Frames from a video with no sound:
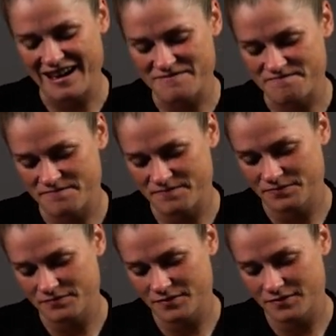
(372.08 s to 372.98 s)
um,
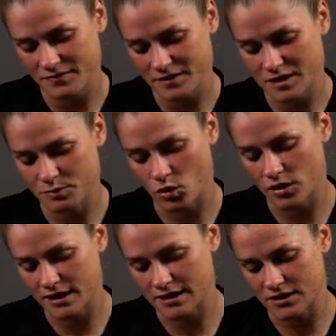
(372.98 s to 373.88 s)

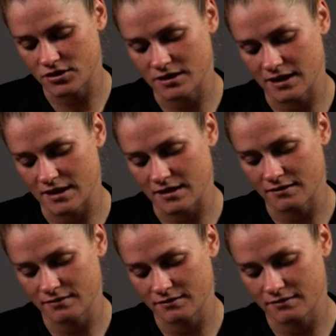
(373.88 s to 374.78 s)
sport is literally,